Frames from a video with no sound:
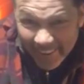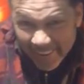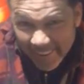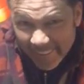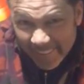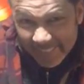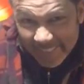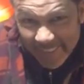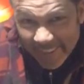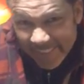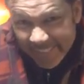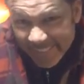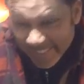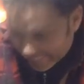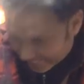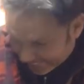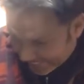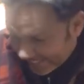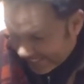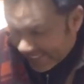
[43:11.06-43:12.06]
hard, friends, you
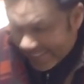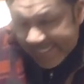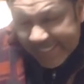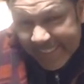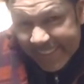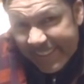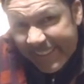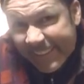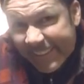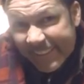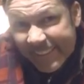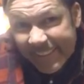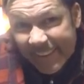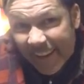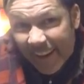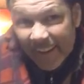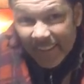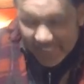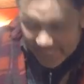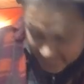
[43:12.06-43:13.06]
got to get this in here
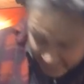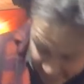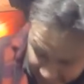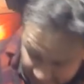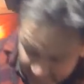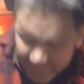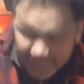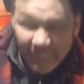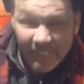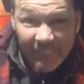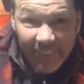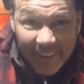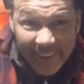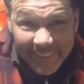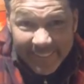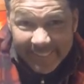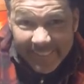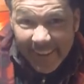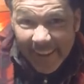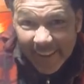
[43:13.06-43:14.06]
now. Don't just be
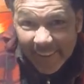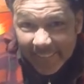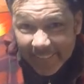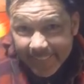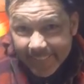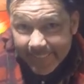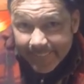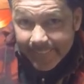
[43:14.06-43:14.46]
playing around.